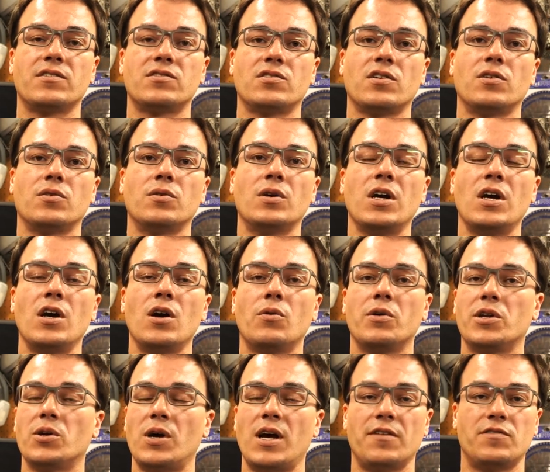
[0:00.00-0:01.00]
So
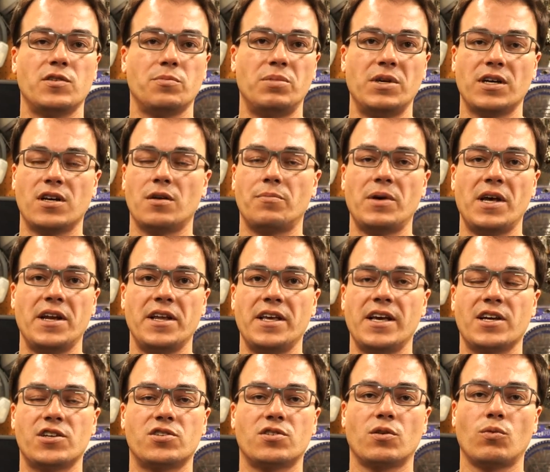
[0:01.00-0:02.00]
we don't have to pick up any
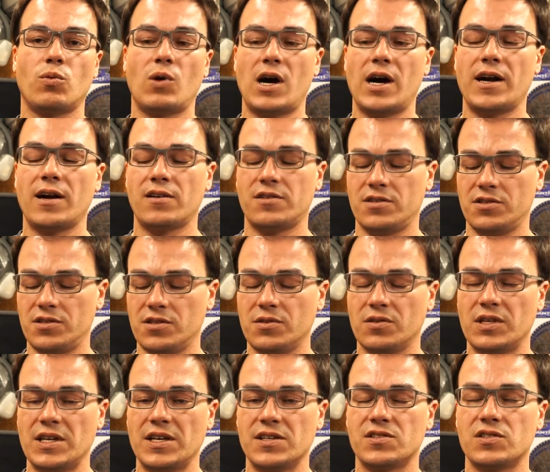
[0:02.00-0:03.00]
extra wire to do
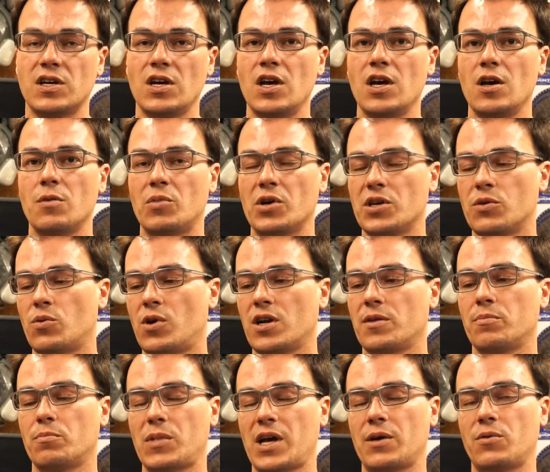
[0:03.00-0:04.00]
this, but you
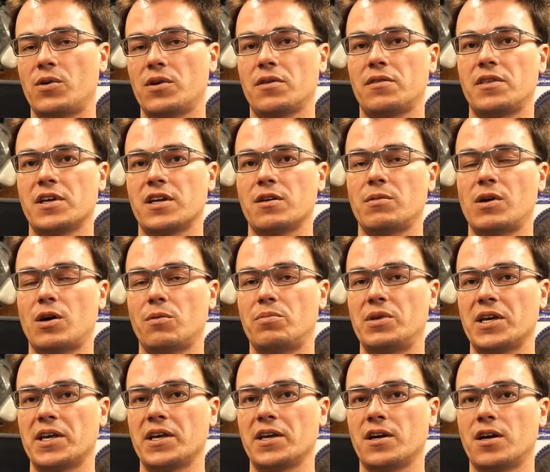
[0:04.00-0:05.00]
might want to think about
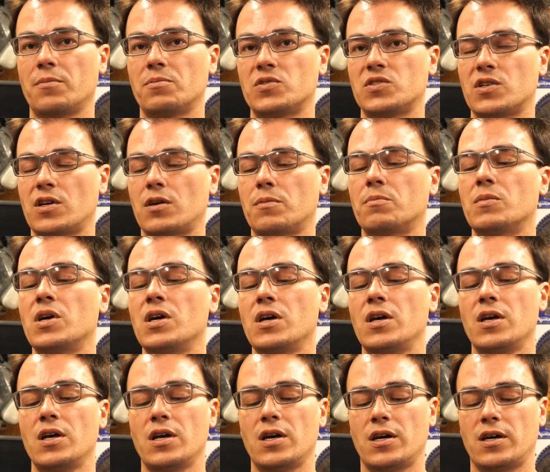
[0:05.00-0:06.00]
picking up some
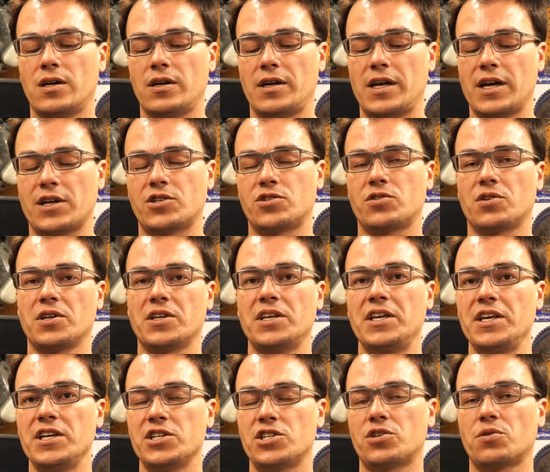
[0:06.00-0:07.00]
extra
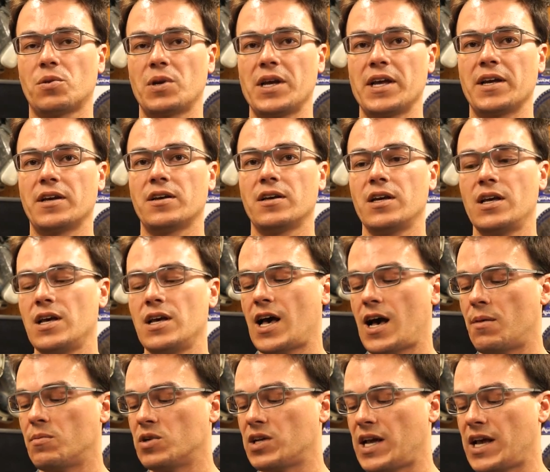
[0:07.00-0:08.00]
heat shrink.
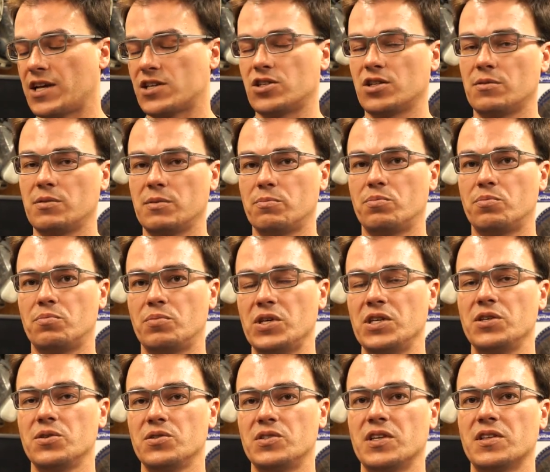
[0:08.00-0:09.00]
I'm going to actually be
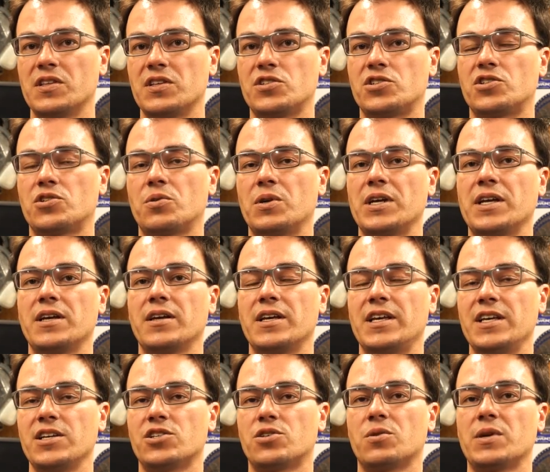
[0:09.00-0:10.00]
using this
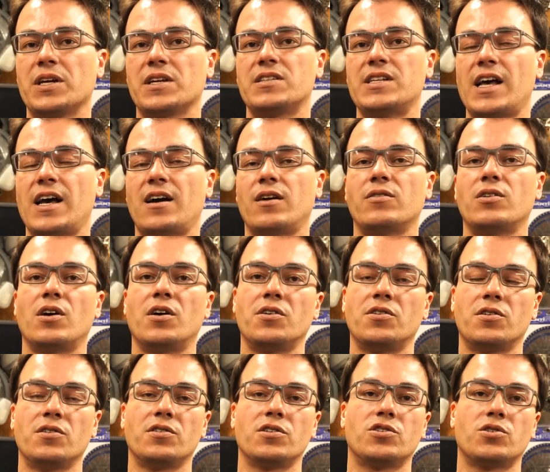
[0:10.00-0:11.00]
heat shrink down
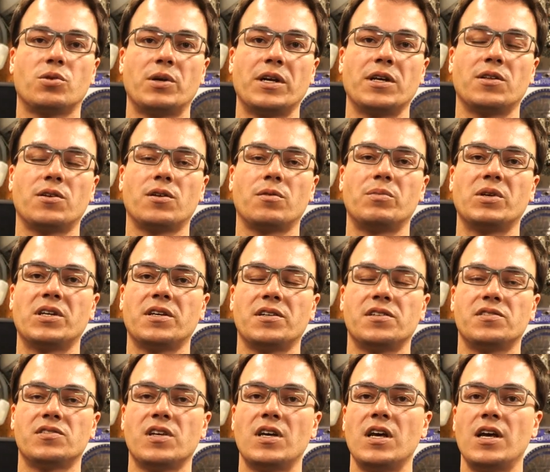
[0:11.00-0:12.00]
under the trailer
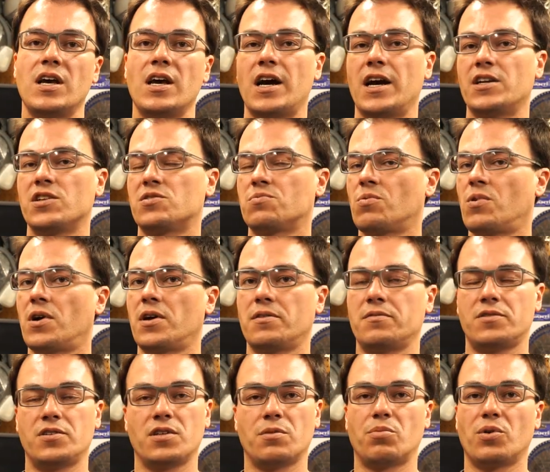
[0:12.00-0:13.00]
because I just
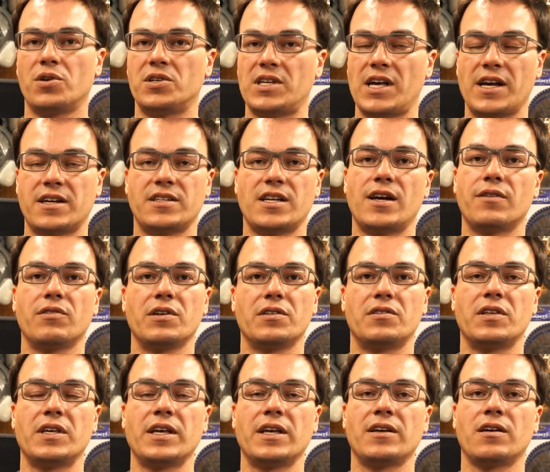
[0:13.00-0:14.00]
want to protect
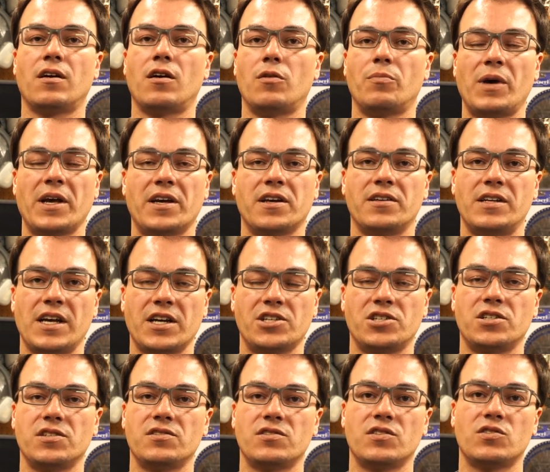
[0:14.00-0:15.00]
everything, all my
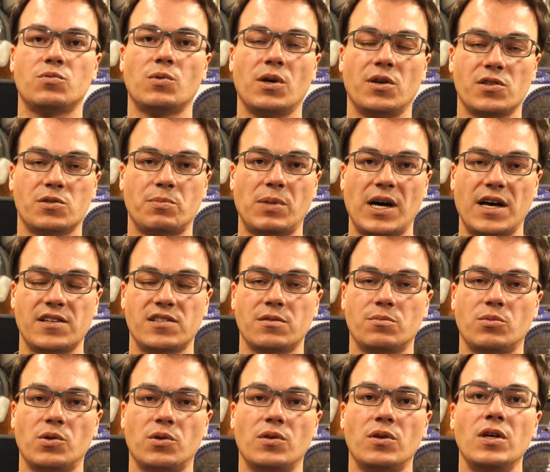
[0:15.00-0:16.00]
connections as well as
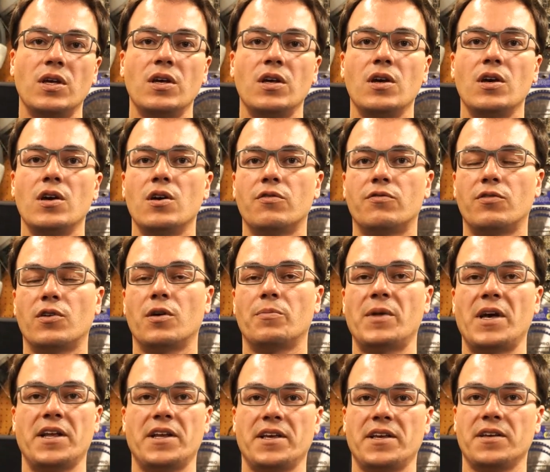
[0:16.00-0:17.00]
possible, from
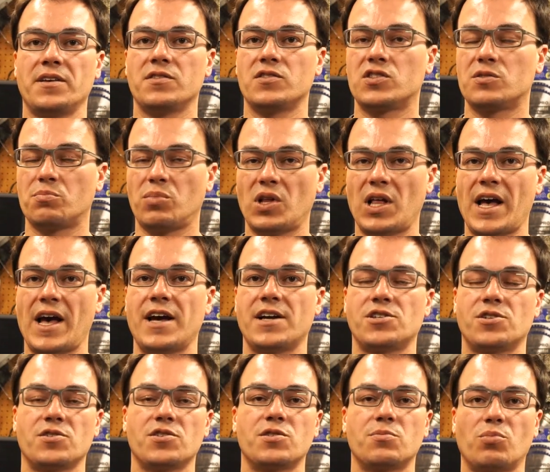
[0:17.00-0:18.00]
any
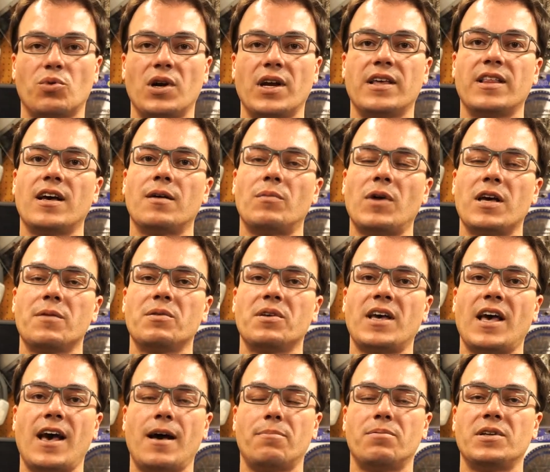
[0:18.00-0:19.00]
splash or spray that might be
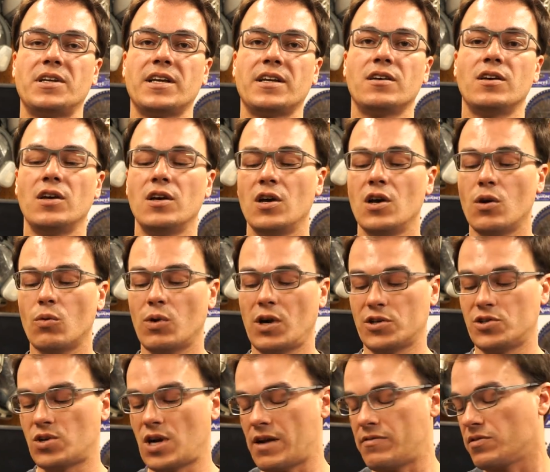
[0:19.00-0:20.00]
happening
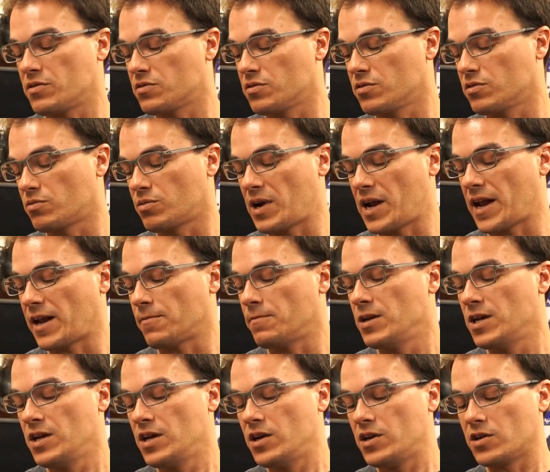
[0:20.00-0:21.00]
while driving through the
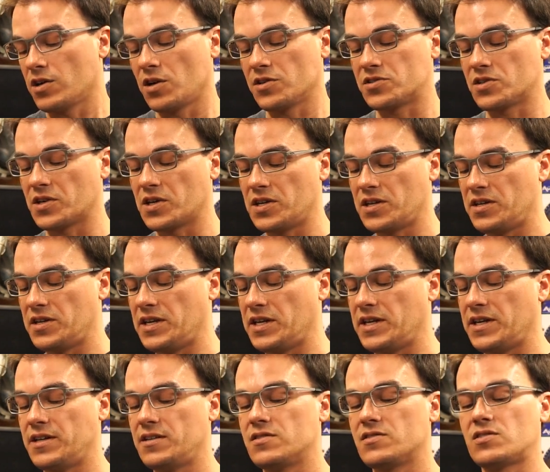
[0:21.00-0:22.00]
rain. You're also going to
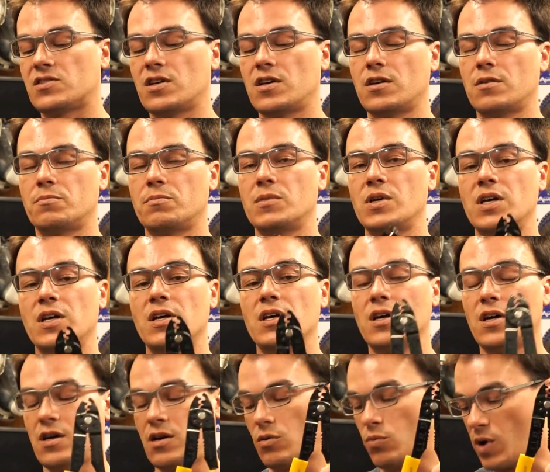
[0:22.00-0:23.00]
need some
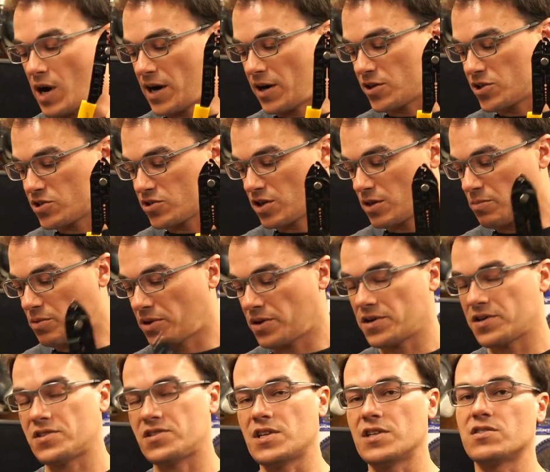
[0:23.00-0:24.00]
wire
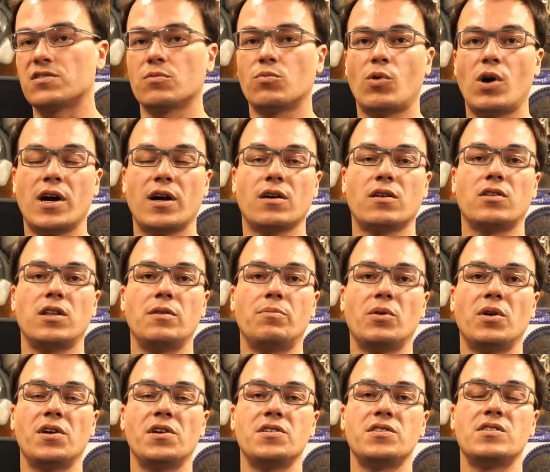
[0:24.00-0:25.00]
strippers and some wire
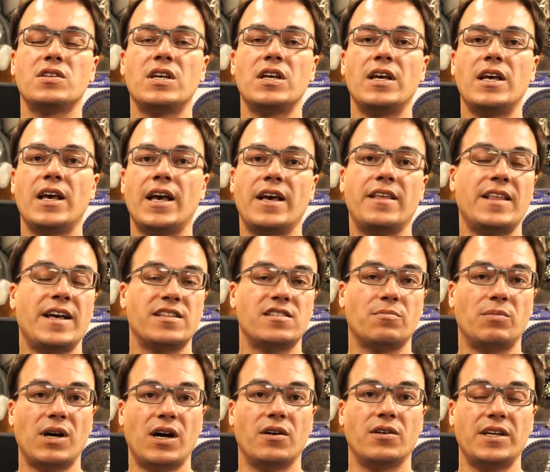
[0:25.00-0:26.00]
clippers, and that's
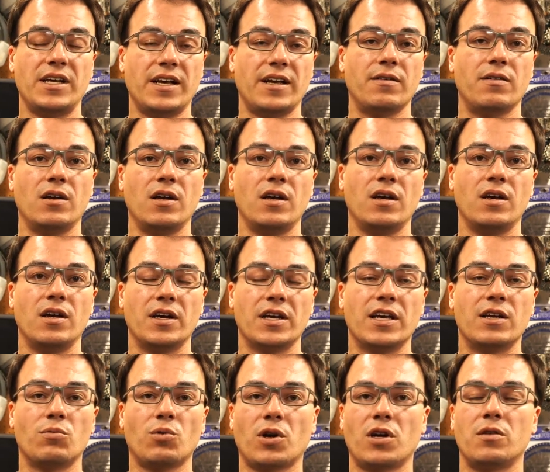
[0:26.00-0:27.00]
about it.
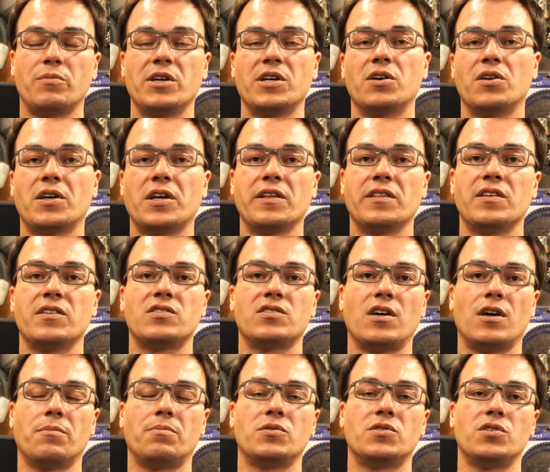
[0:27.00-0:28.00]
Again, we're going to be hooking this
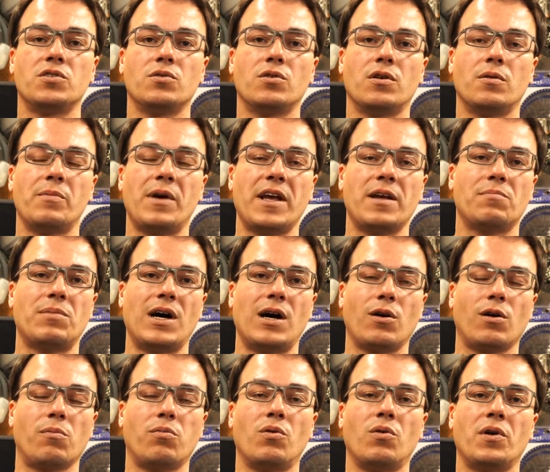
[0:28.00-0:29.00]
up to a main
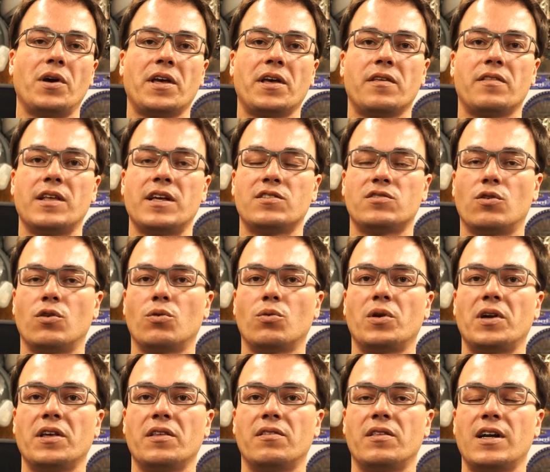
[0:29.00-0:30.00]
power point that's
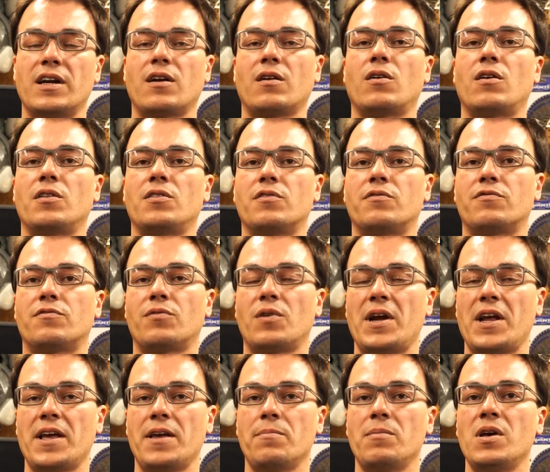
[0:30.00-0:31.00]
already there on the
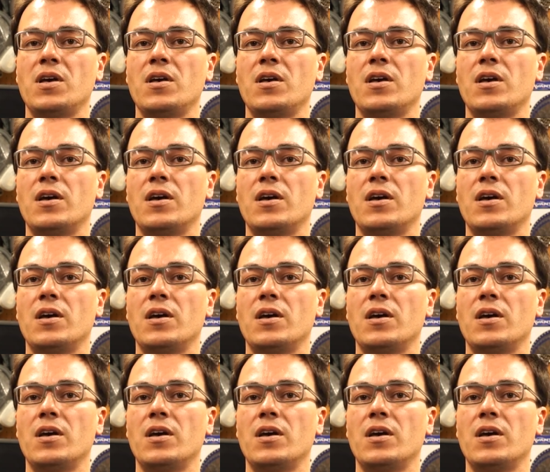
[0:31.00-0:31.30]
frame.